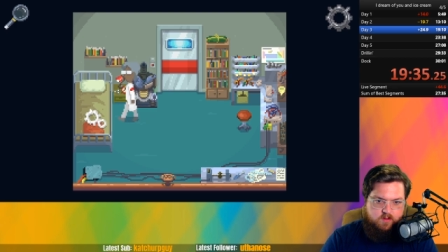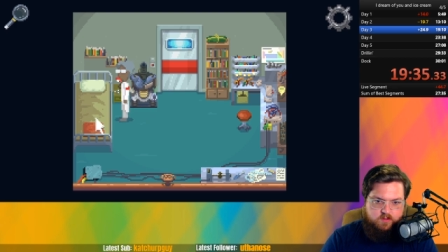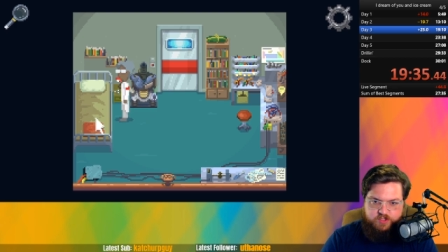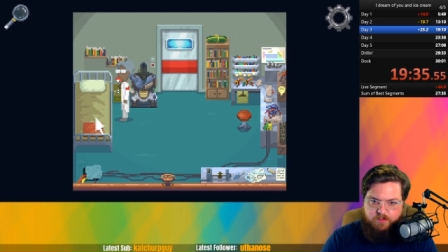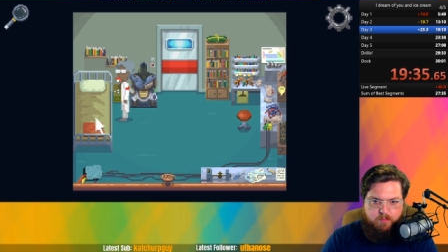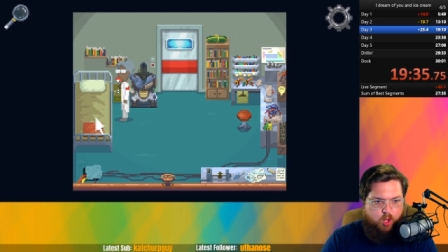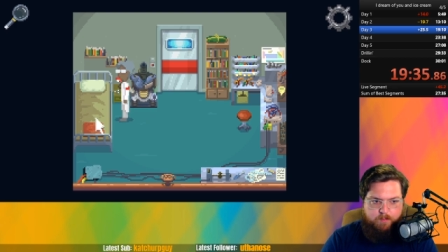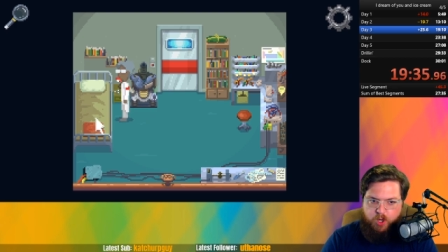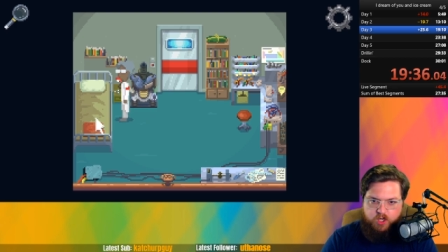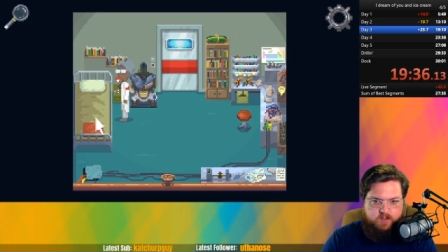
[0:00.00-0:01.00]
just a
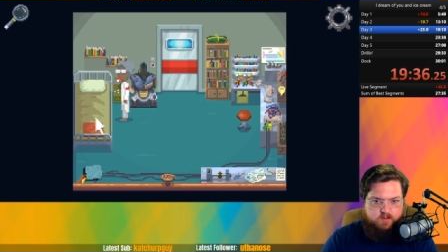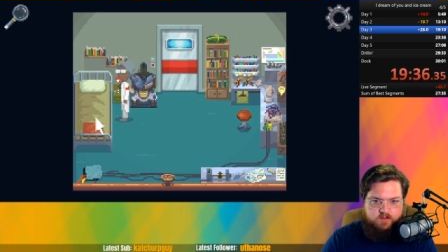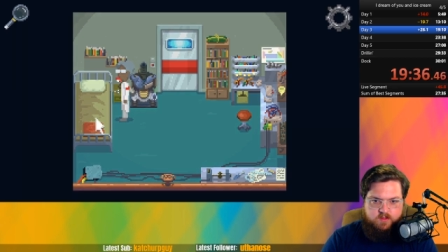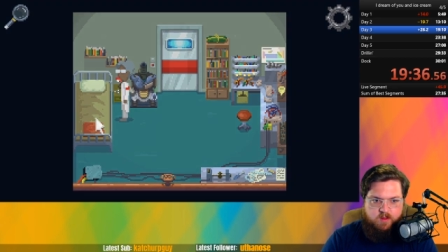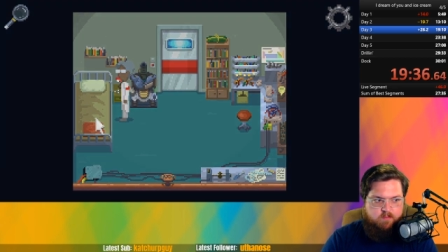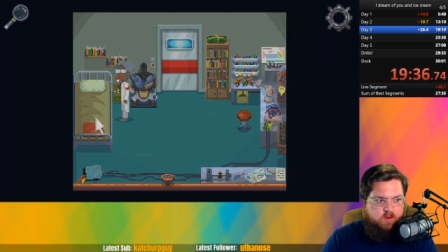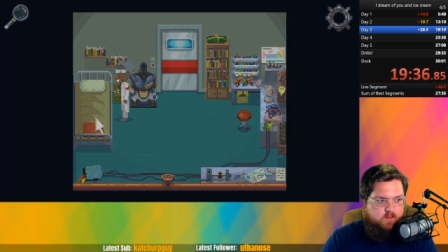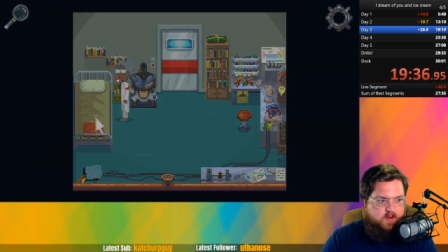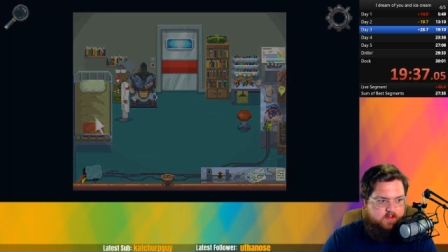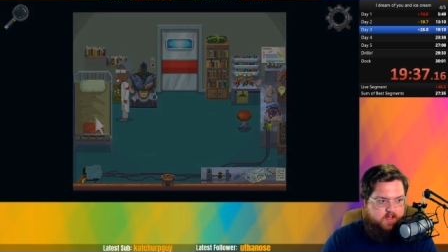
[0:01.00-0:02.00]
ballpark number
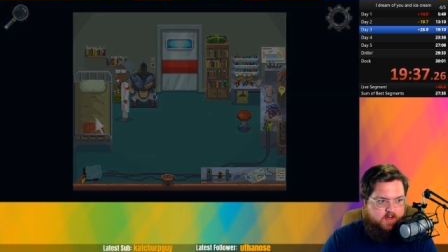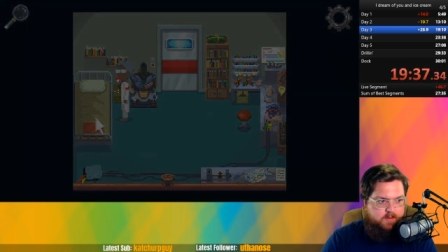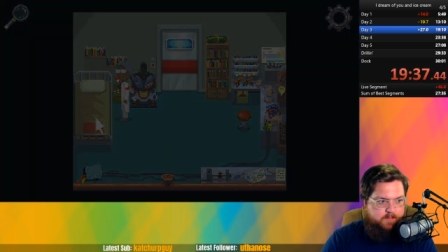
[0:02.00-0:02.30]
right there.